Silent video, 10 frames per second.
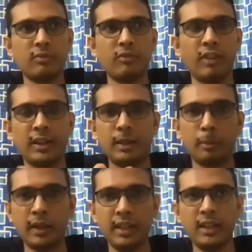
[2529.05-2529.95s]
when the
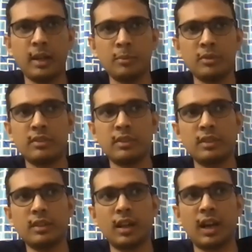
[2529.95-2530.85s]
money comes
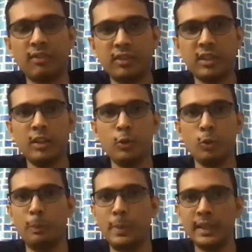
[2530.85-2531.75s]
after you
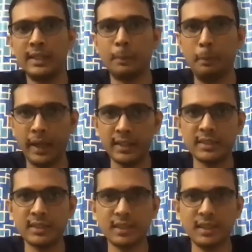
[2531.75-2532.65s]
build the
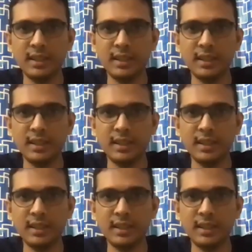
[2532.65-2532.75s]
base,